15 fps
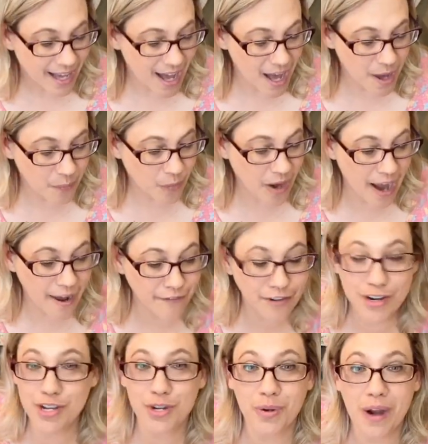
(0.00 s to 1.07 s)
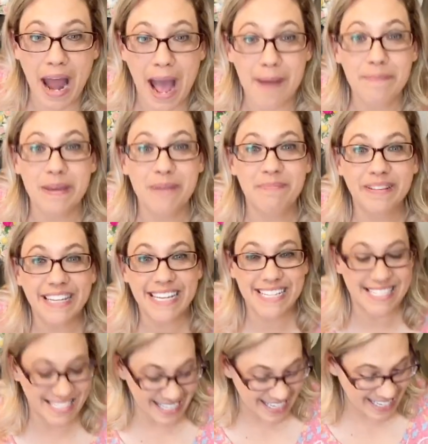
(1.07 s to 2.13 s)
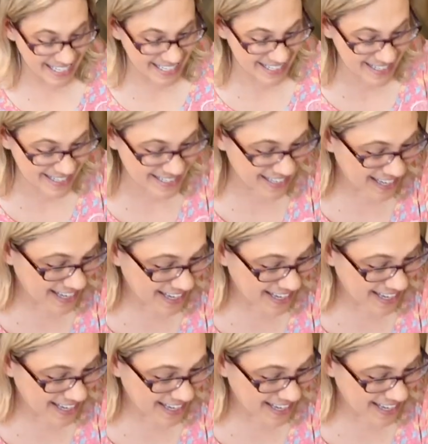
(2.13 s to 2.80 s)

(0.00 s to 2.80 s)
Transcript: wherever your happy place is,